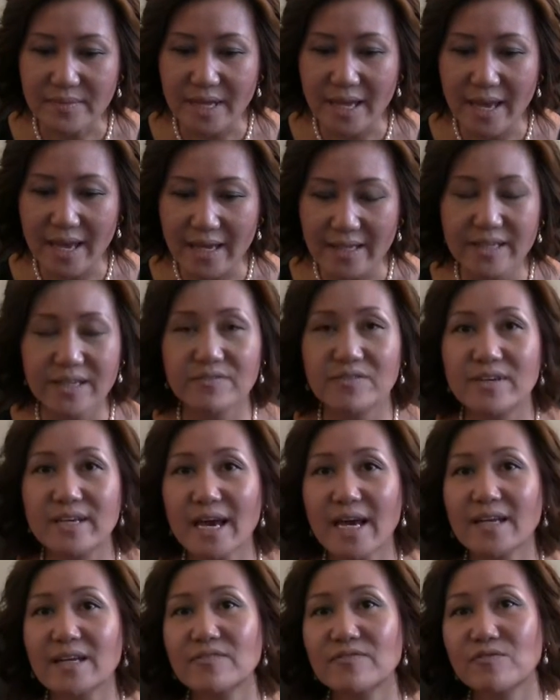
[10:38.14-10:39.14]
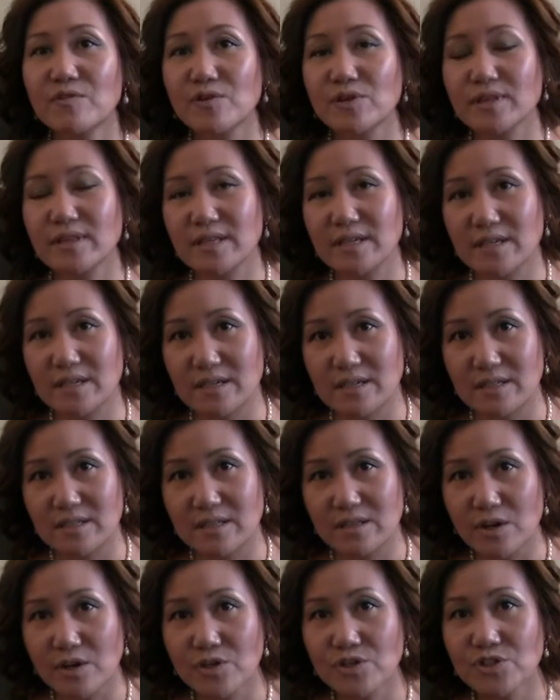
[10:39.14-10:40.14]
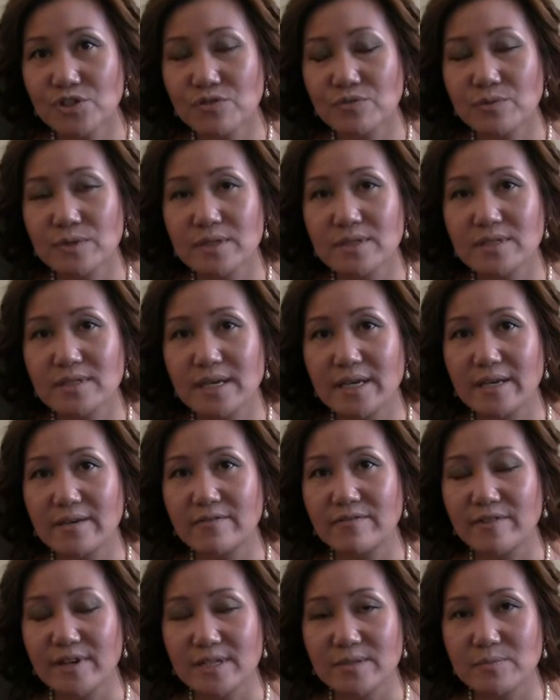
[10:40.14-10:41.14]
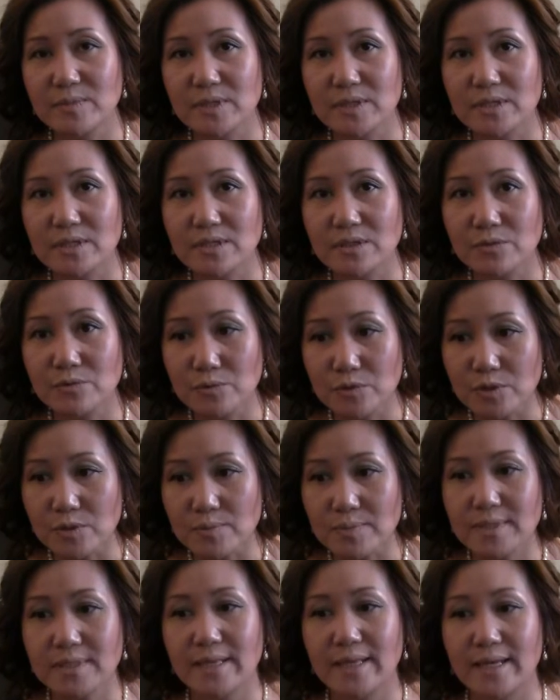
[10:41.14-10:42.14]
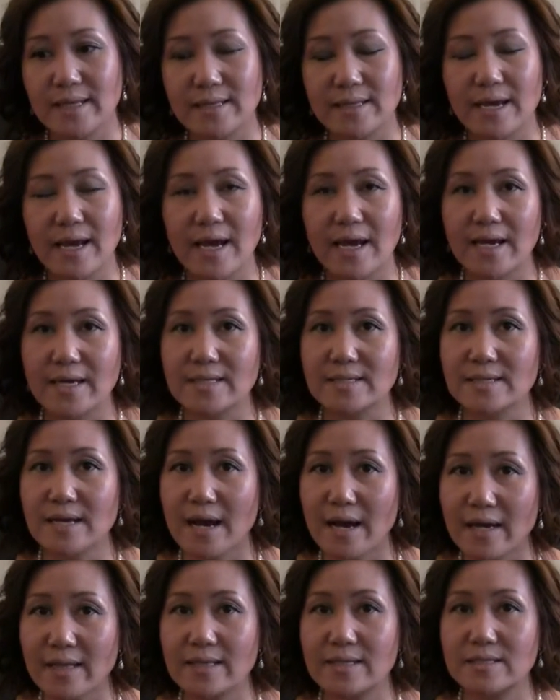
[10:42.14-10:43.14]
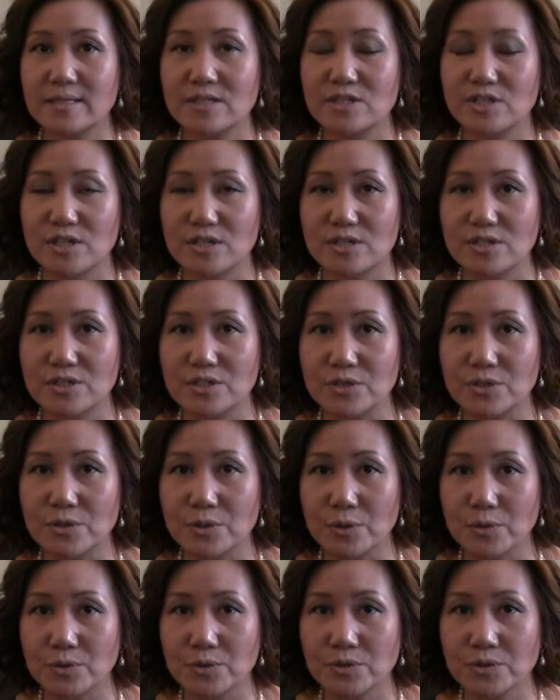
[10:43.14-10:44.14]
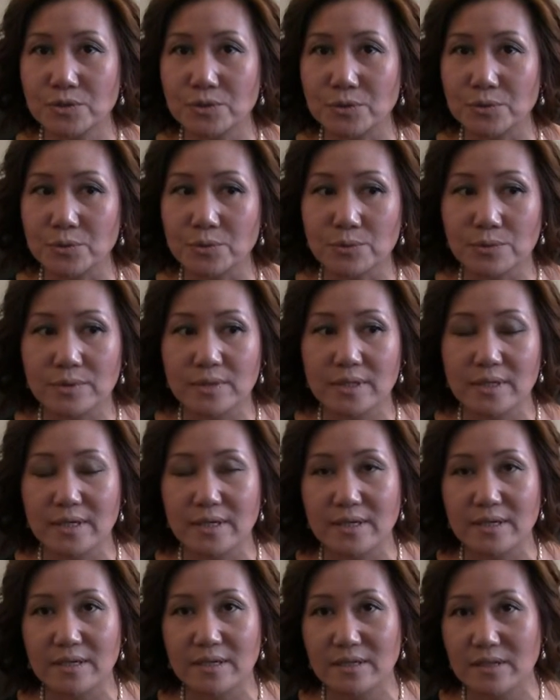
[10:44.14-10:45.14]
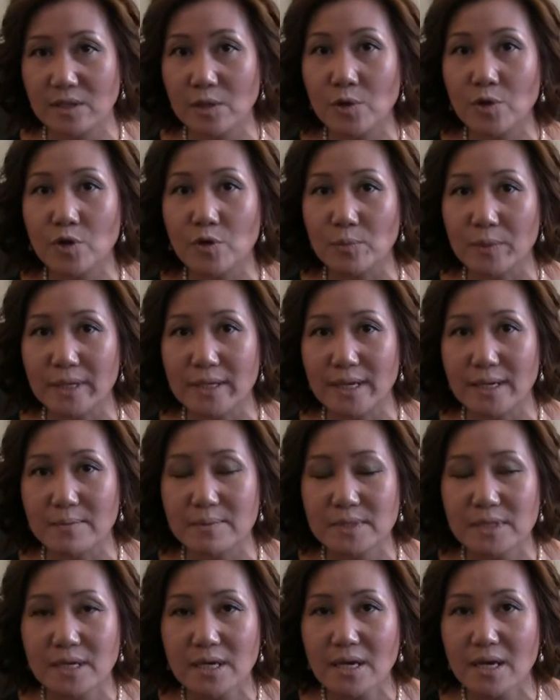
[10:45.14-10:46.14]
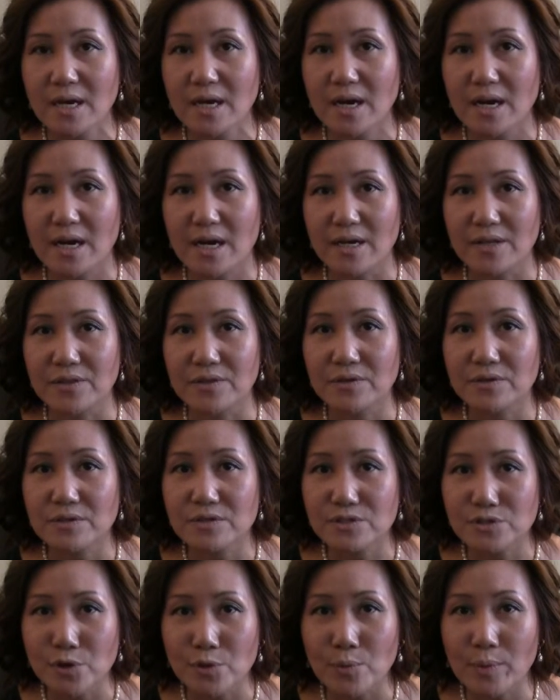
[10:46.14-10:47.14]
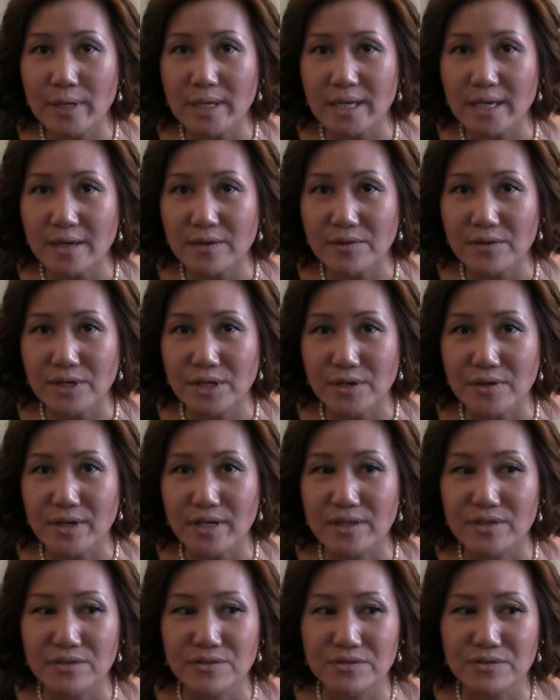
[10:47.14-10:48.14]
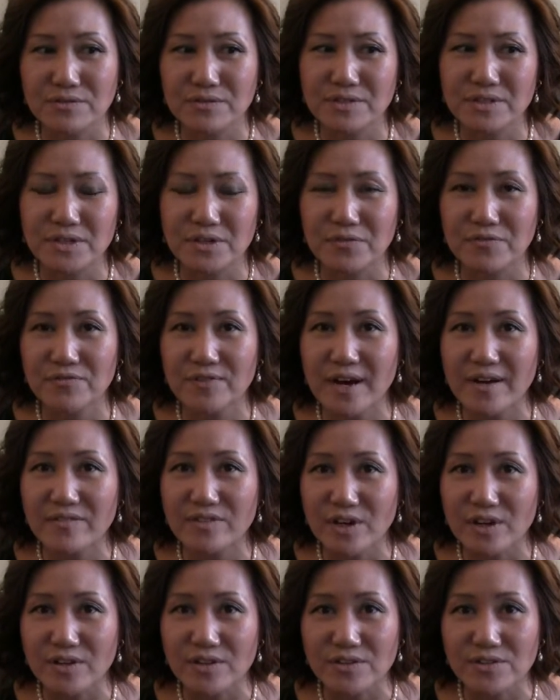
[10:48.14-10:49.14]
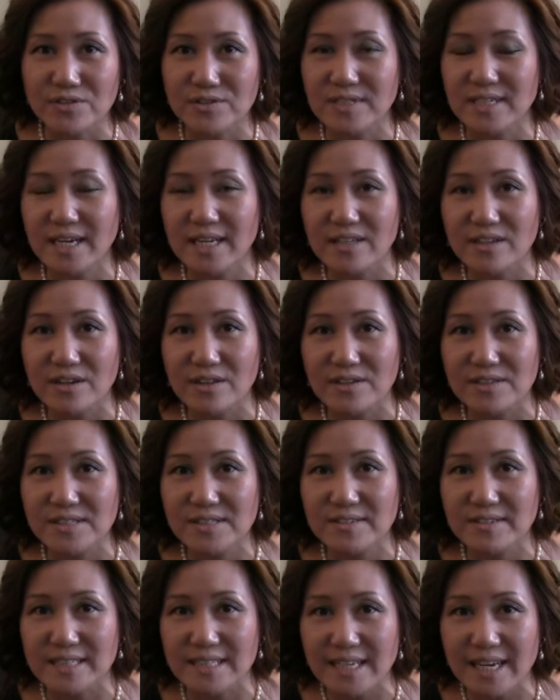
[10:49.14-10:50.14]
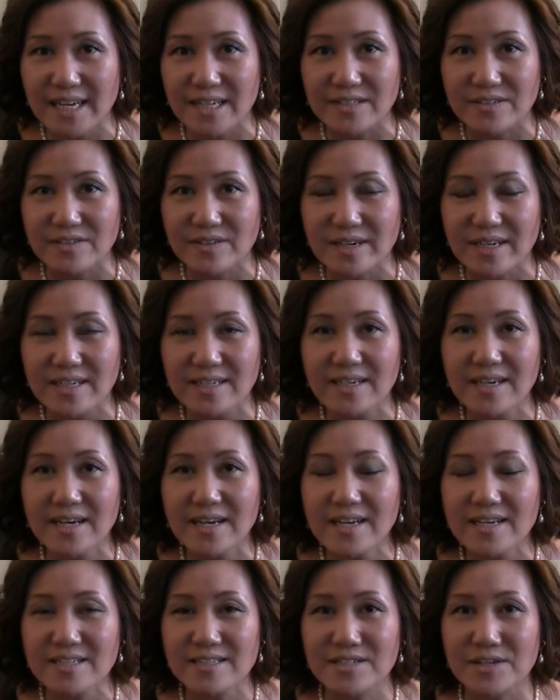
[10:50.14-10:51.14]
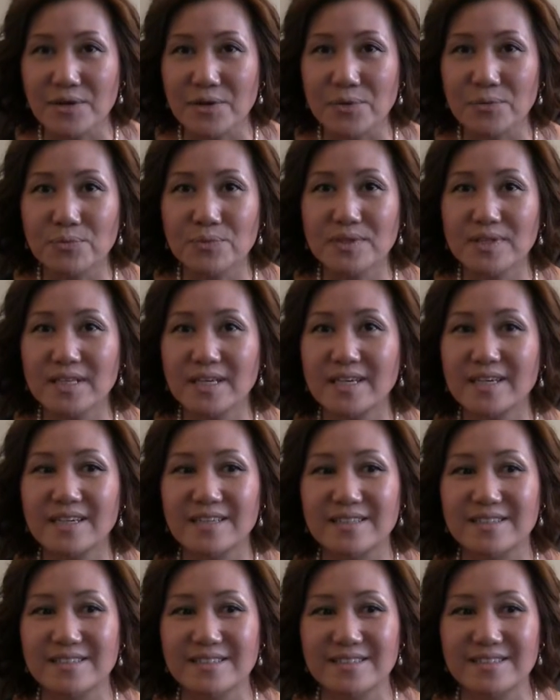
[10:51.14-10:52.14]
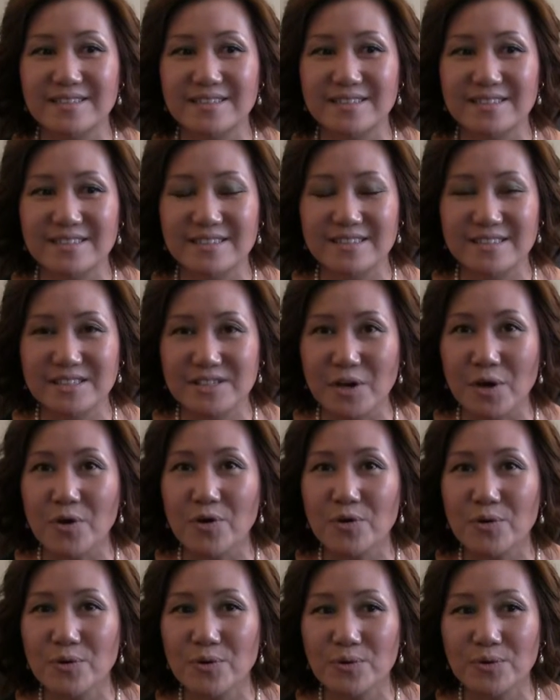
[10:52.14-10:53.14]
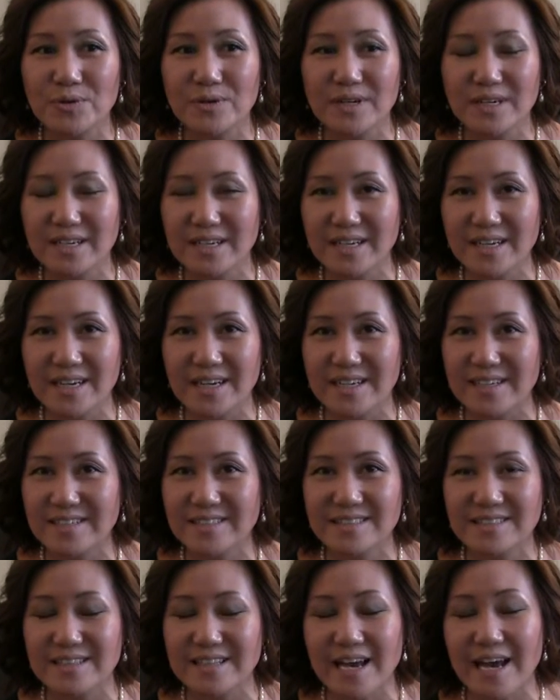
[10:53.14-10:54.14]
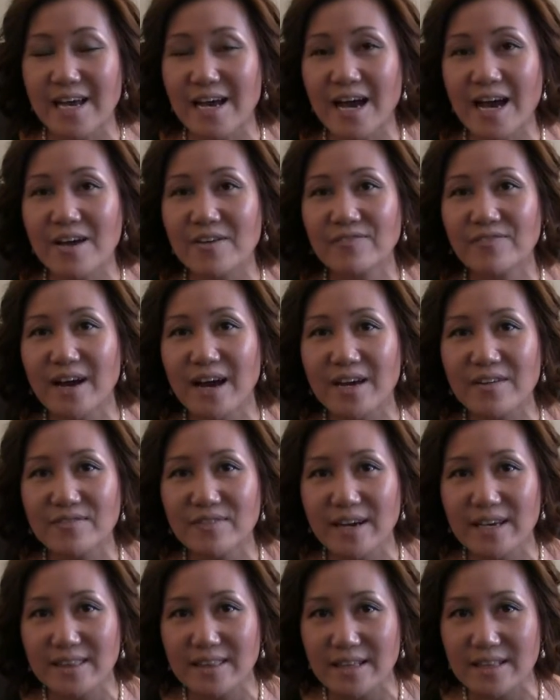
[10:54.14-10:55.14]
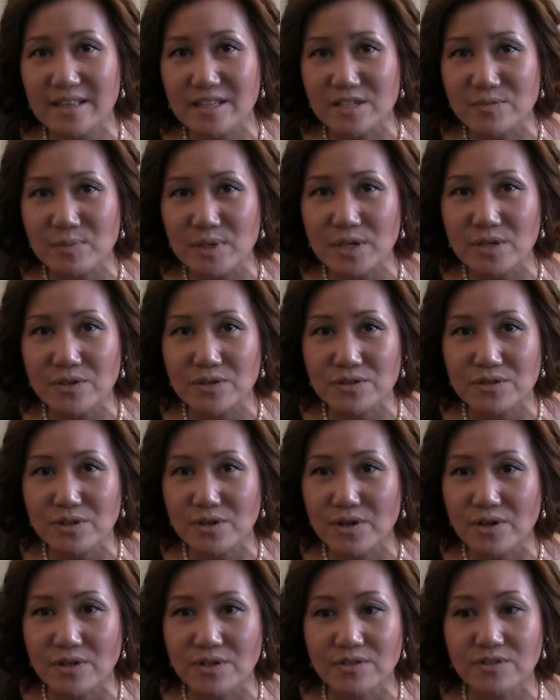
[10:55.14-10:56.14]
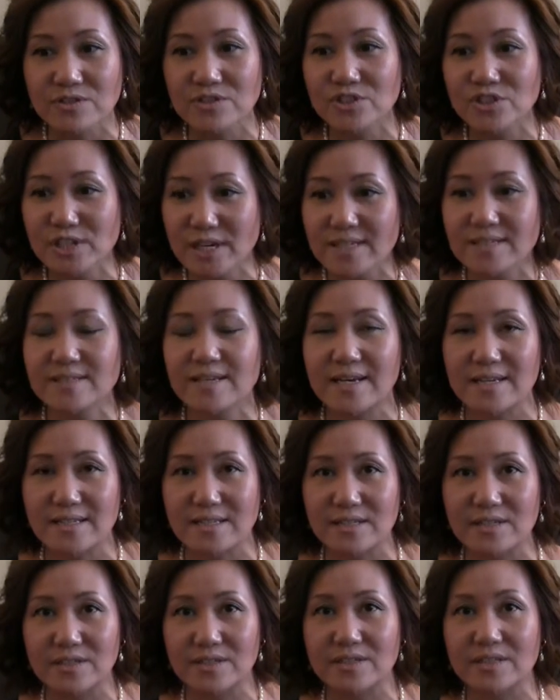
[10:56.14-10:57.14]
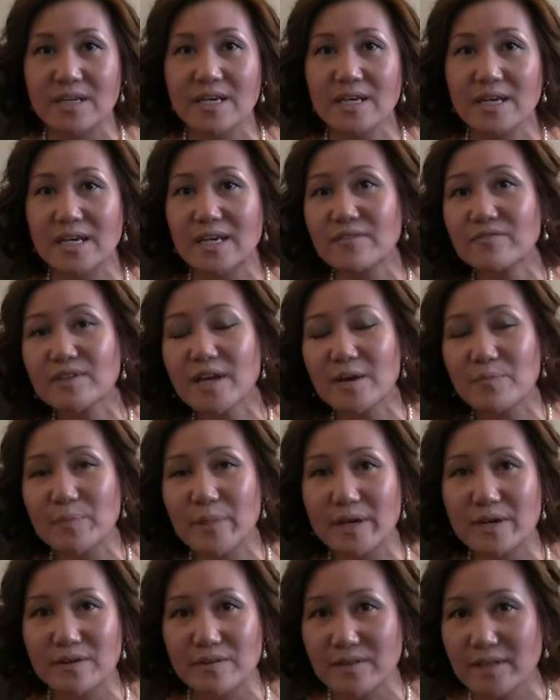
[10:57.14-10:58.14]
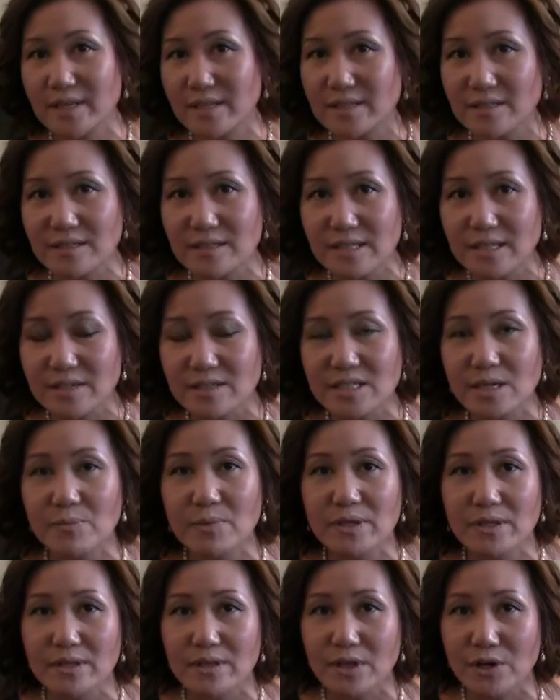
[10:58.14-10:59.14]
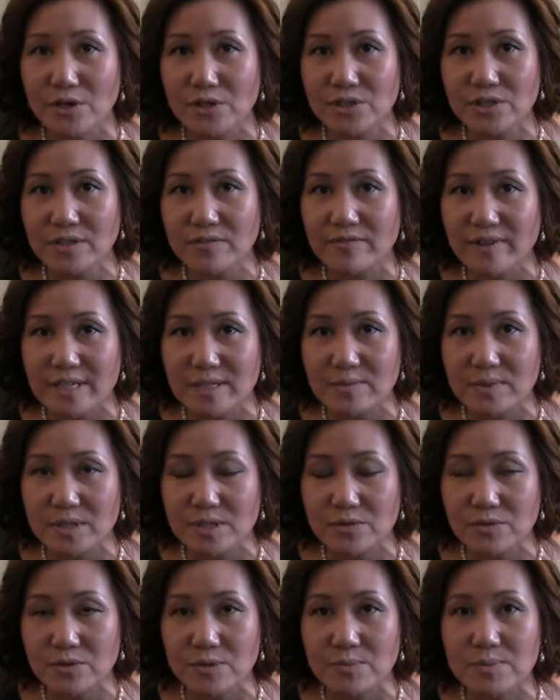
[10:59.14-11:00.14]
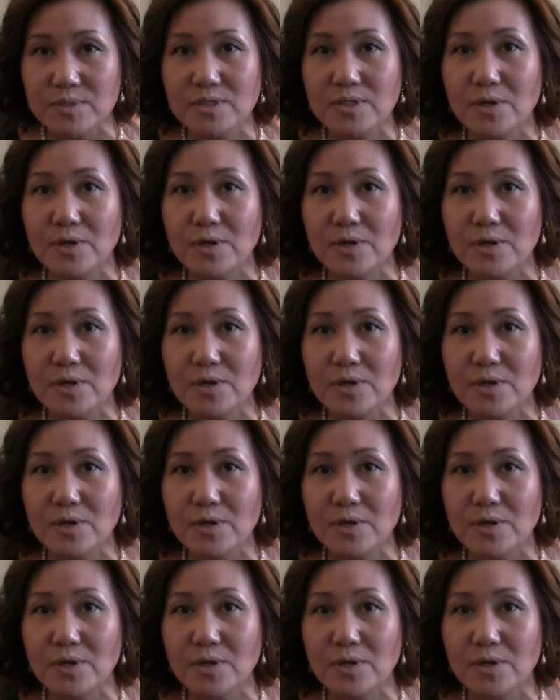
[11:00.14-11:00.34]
And if you can't afford the larger real estate investment groups, then I highly suggest you go to the local meetups. There are so many out there, and they're, you know, $5 or $10 to attend, right? So really, it's so I find that the speakers are just as good, if not better, than, you know, some of the large investments groups.